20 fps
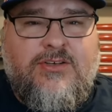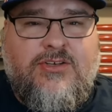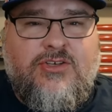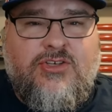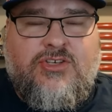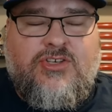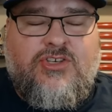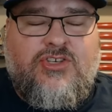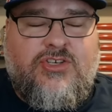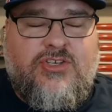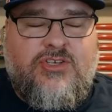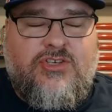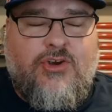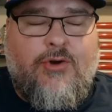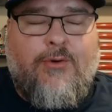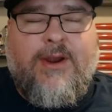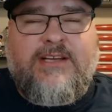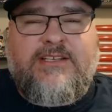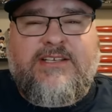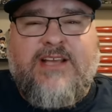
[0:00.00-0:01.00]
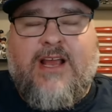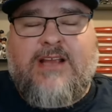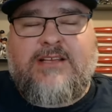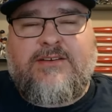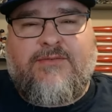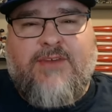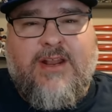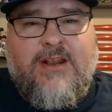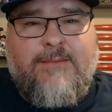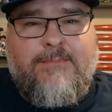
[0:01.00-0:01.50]
showing signs
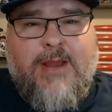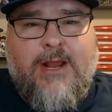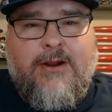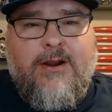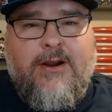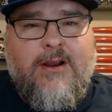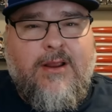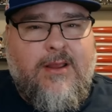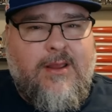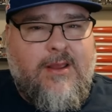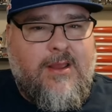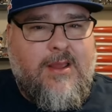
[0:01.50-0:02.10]
of getting better.